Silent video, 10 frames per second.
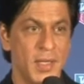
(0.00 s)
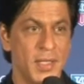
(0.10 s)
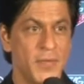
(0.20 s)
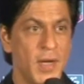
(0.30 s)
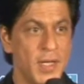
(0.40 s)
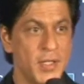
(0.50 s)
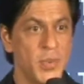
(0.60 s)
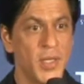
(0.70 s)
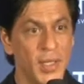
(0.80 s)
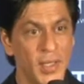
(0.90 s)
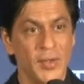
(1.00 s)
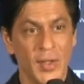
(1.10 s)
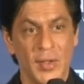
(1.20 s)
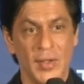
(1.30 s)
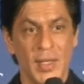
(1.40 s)
But as far as working is
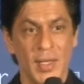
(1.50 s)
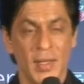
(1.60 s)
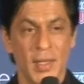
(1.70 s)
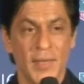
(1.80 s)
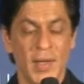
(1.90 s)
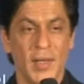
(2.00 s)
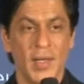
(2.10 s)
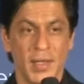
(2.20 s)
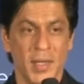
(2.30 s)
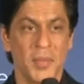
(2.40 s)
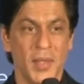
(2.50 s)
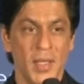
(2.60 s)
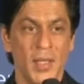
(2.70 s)
concerned, I think I've had a great time.